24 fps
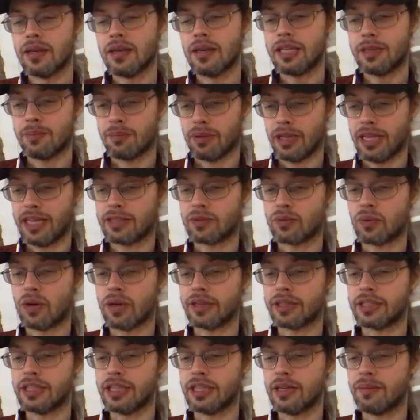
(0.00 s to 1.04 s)
She placed
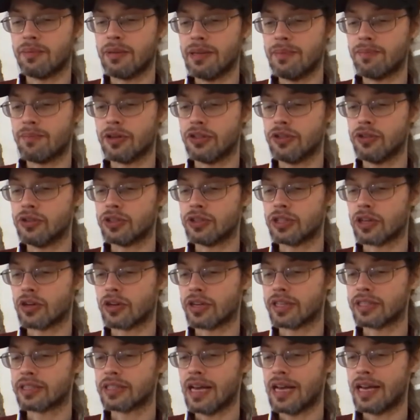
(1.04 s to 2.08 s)
one she had been perusing on
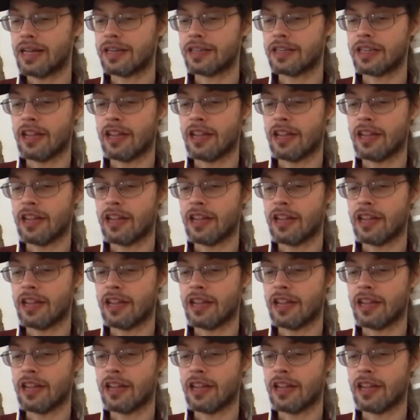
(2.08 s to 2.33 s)
his hand.